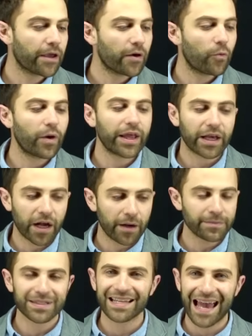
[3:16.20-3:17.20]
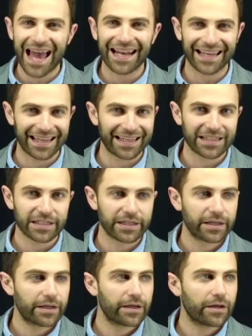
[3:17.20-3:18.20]
When it comes to etiquette,
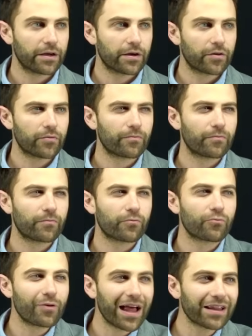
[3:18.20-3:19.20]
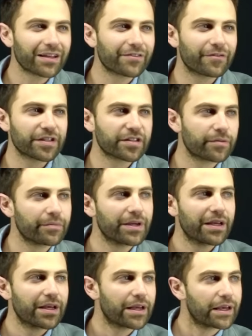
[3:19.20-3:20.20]
relativism
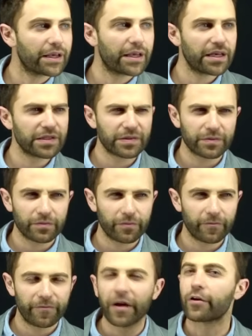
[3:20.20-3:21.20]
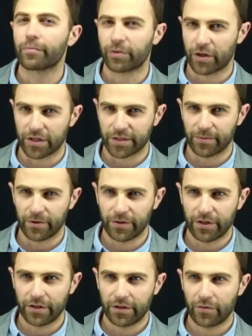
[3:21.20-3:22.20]
is very plausible.
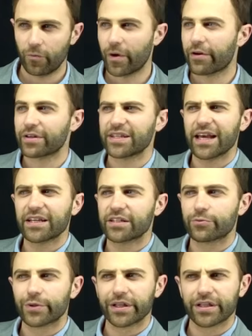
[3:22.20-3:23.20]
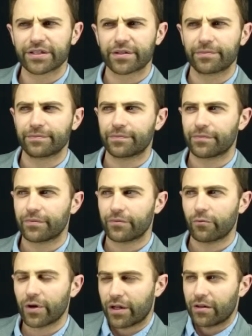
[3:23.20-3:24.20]
Whereas anti-realism,
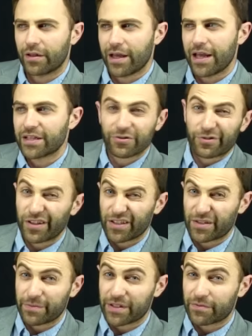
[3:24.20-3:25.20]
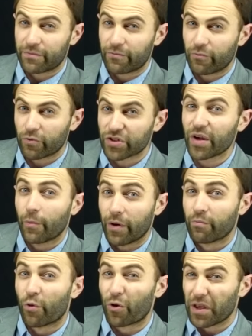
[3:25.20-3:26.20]
well, anti-realism is somewhat
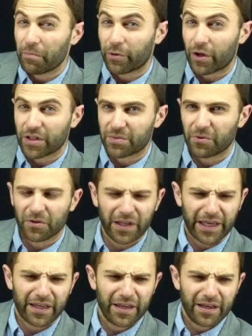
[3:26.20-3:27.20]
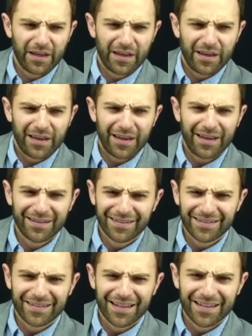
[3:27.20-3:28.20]
more implausible. Like, it
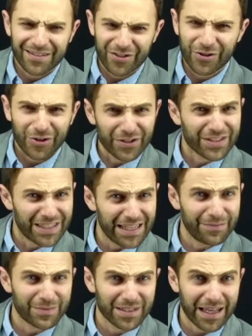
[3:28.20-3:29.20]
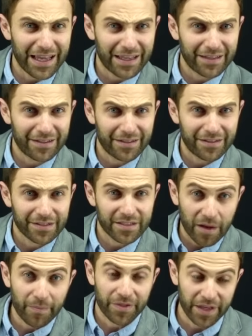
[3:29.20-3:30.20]
it sure seems like
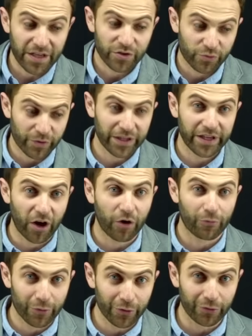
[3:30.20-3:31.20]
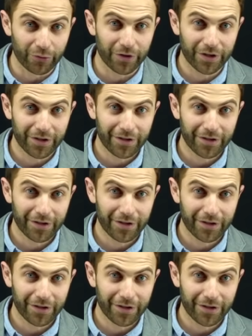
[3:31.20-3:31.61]
some things really are rude,